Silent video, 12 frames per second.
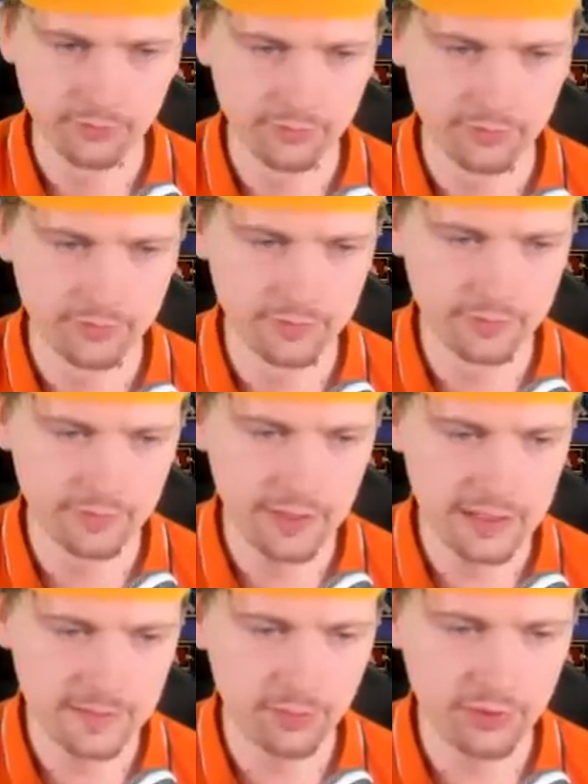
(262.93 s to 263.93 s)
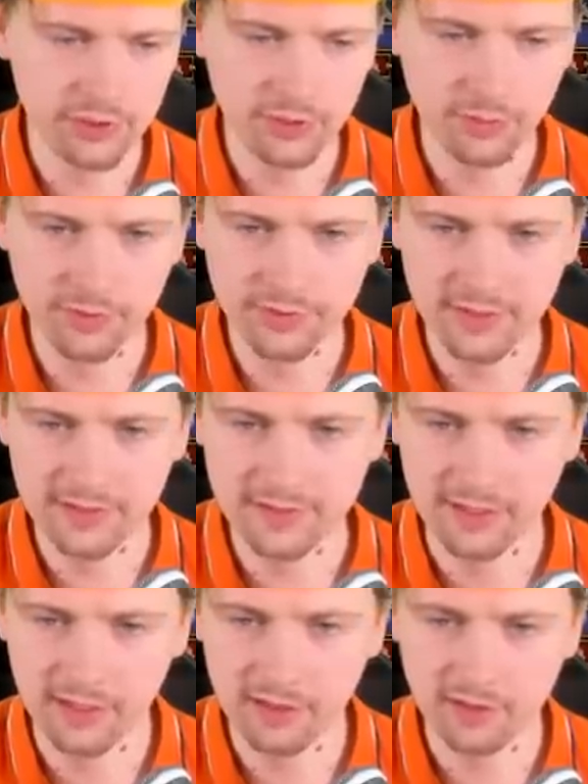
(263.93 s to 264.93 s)
do this, bridge the walls,
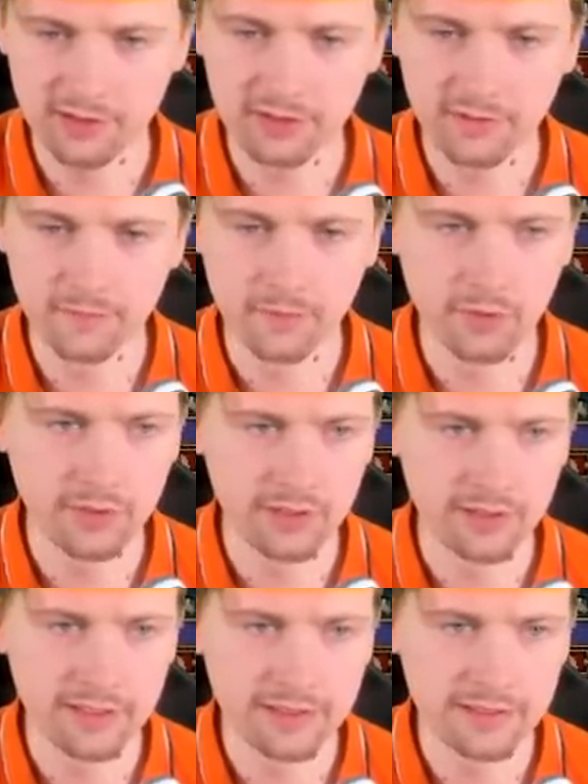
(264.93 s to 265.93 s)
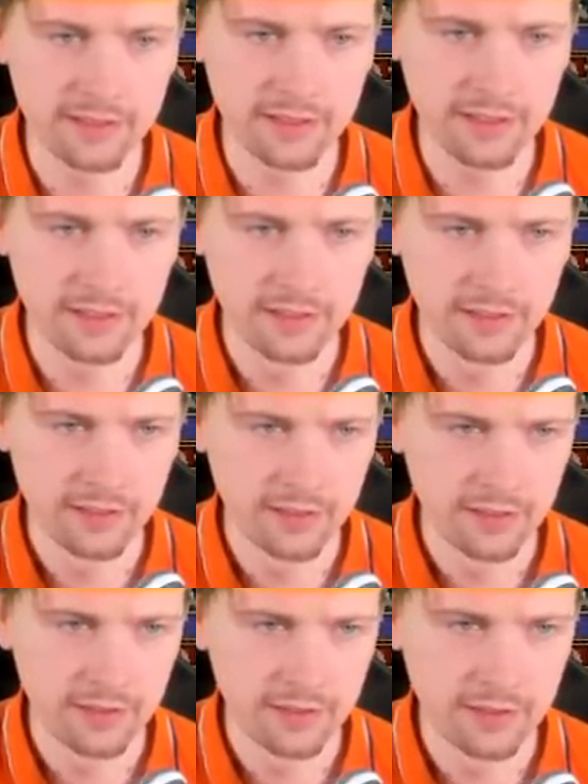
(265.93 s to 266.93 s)
start rushing the fort, and let's see.
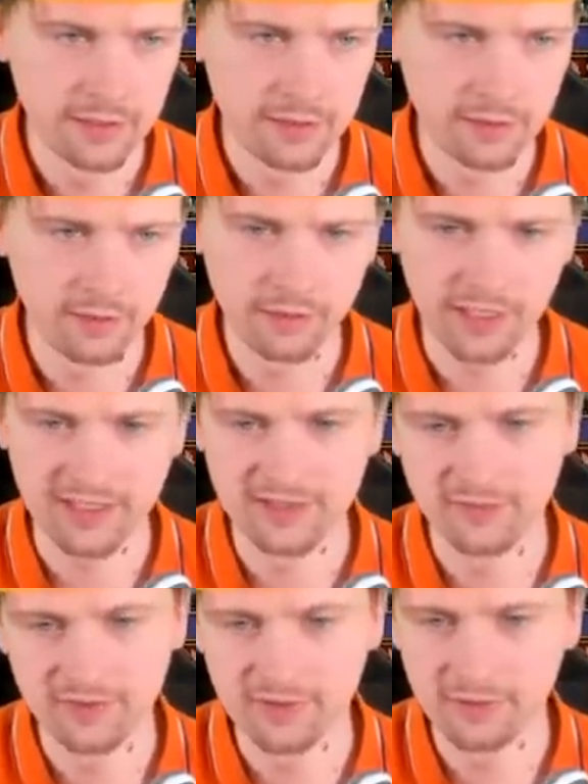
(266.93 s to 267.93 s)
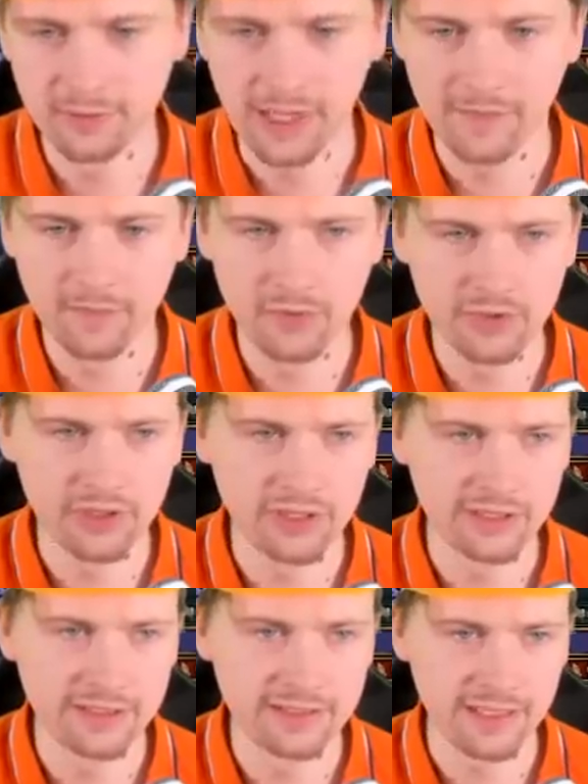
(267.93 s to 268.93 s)
Okay, it's using an
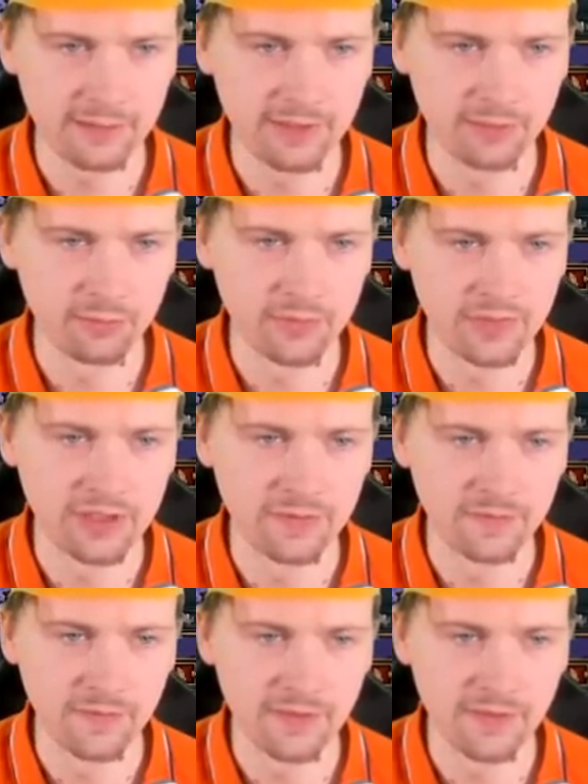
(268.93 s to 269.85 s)
unfortunately stack that was here